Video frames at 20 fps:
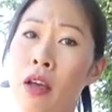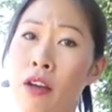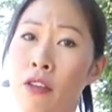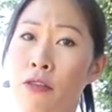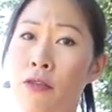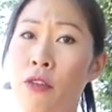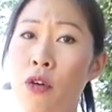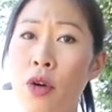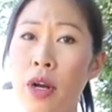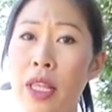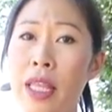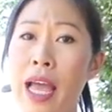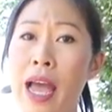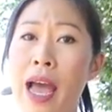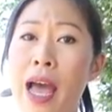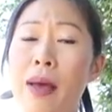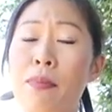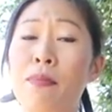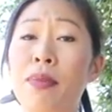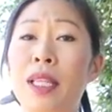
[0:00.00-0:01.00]
for
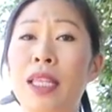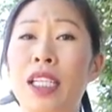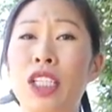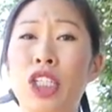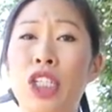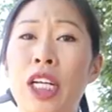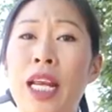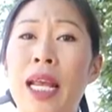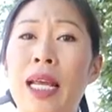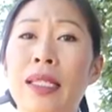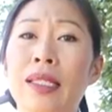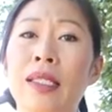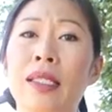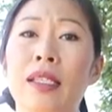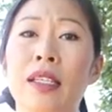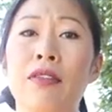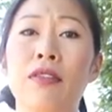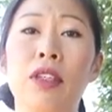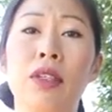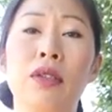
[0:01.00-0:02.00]
that, but the
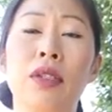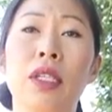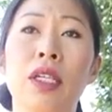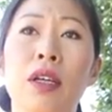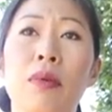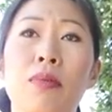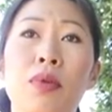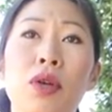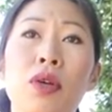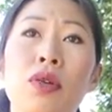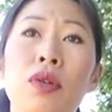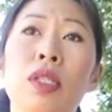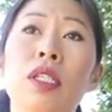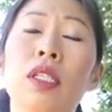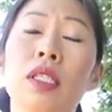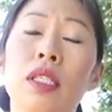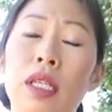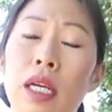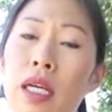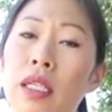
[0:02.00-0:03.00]
chances of losing a
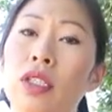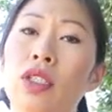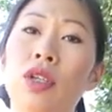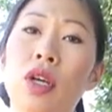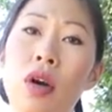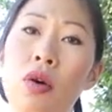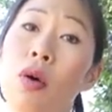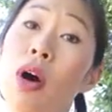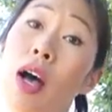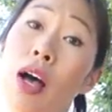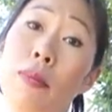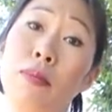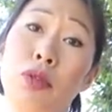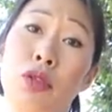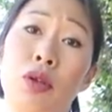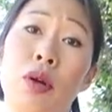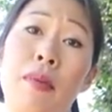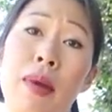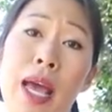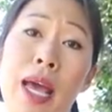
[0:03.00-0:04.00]
boot does go up
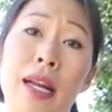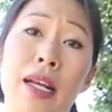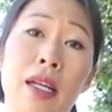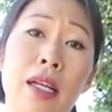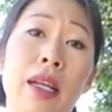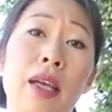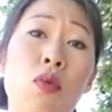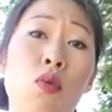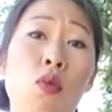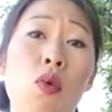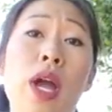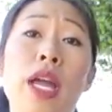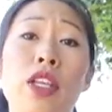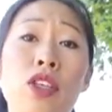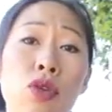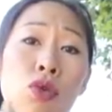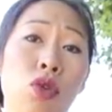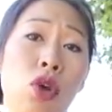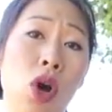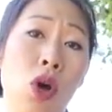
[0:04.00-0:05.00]
dramatically when
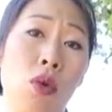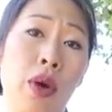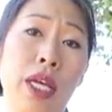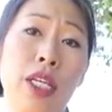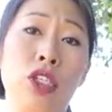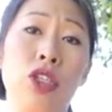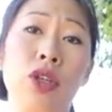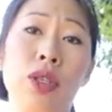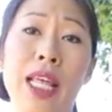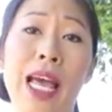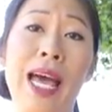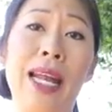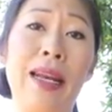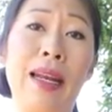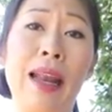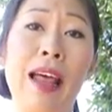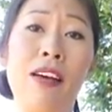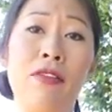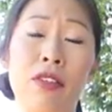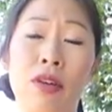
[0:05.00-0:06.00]
you go into that
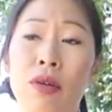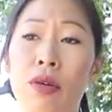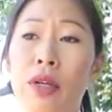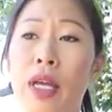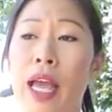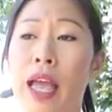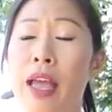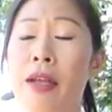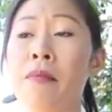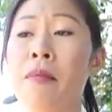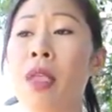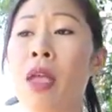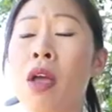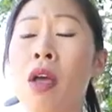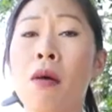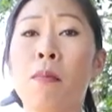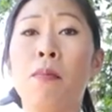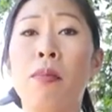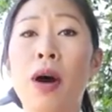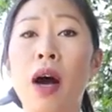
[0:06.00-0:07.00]
level, okay?
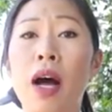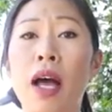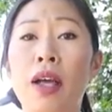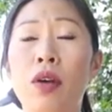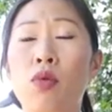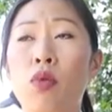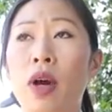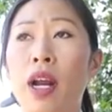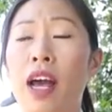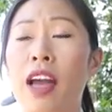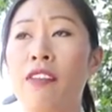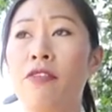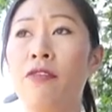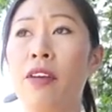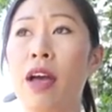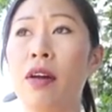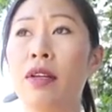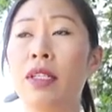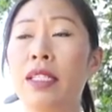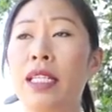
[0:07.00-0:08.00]
But what I
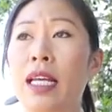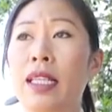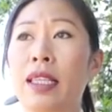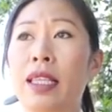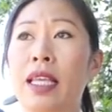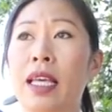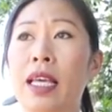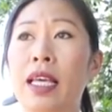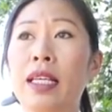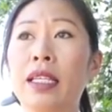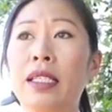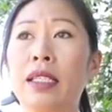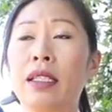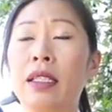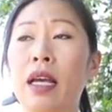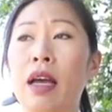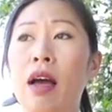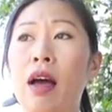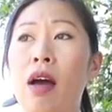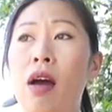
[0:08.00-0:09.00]
found is that
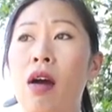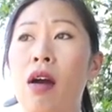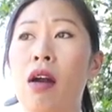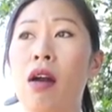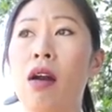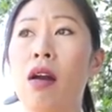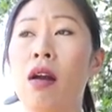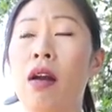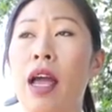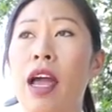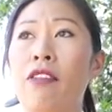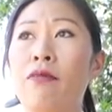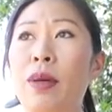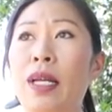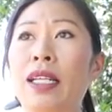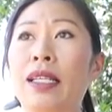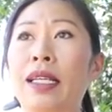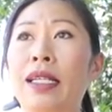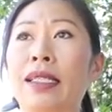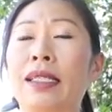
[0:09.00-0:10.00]
these have
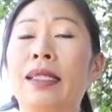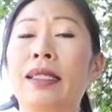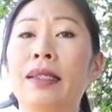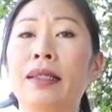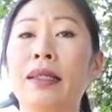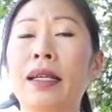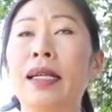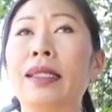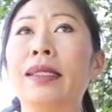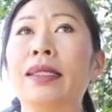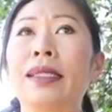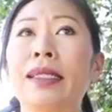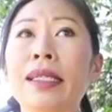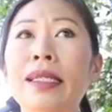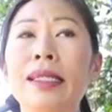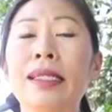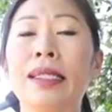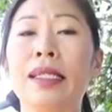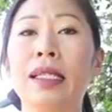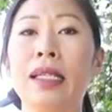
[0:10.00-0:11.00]
been
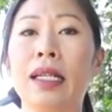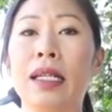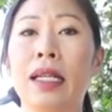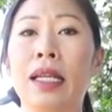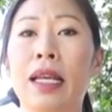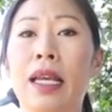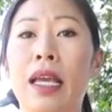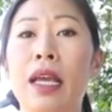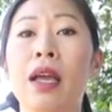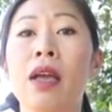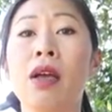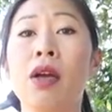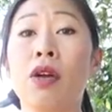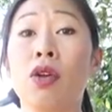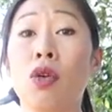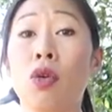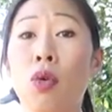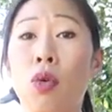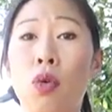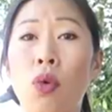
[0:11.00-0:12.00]
consistently
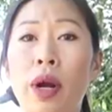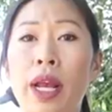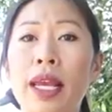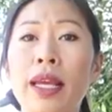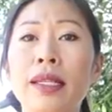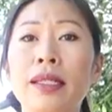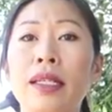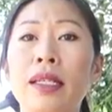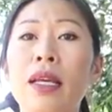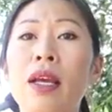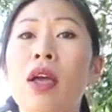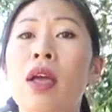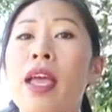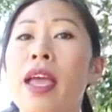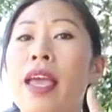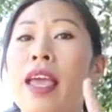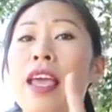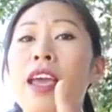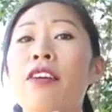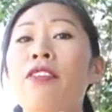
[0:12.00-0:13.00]
great.
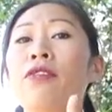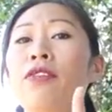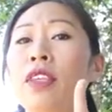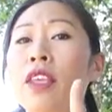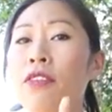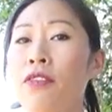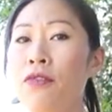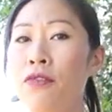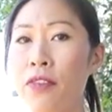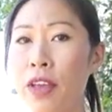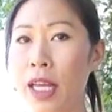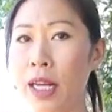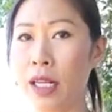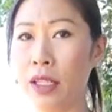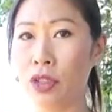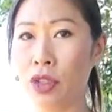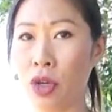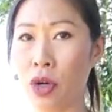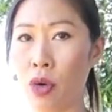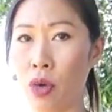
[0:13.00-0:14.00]
If the fit
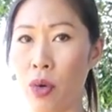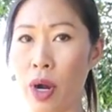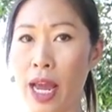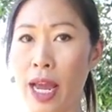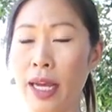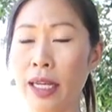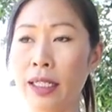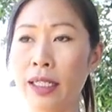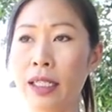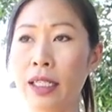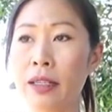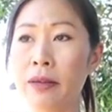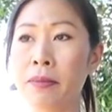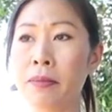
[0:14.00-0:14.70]
is correct,